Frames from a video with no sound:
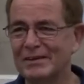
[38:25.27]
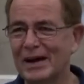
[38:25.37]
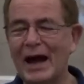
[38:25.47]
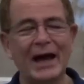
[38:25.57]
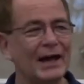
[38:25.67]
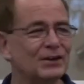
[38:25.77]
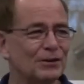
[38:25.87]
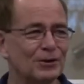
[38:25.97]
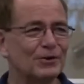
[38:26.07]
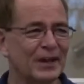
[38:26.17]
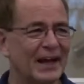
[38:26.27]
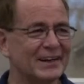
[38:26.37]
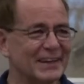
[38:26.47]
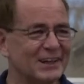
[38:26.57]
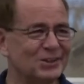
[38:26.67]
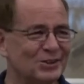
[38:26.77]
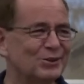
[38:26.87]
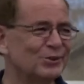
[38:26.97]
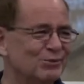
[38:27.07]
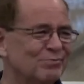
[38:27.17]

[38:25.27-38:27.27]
I had to learn that day too.